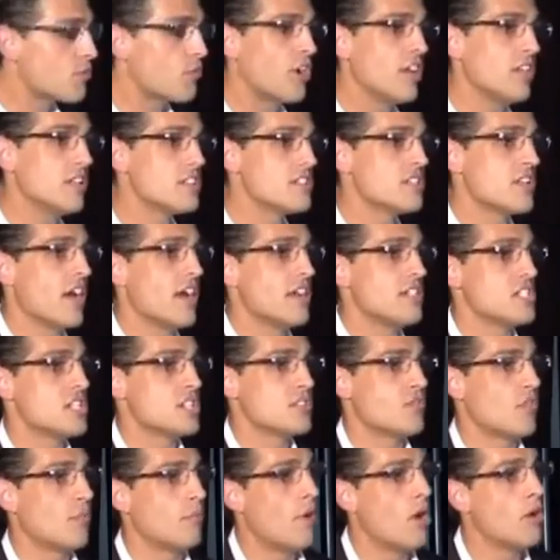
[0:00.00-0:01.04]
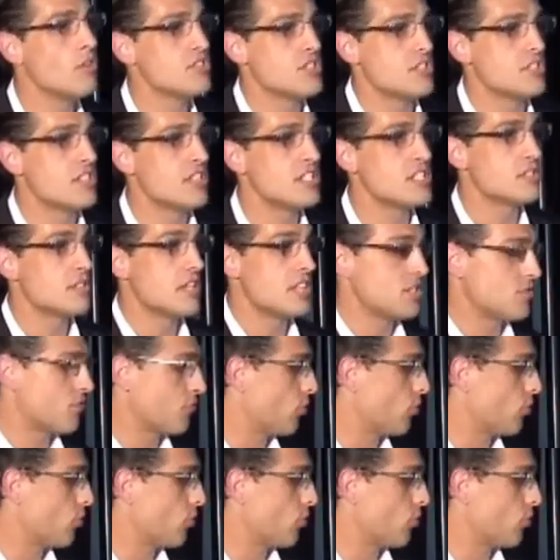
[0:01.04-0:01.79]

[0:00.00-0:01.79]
freeing the sciences from Moses? It's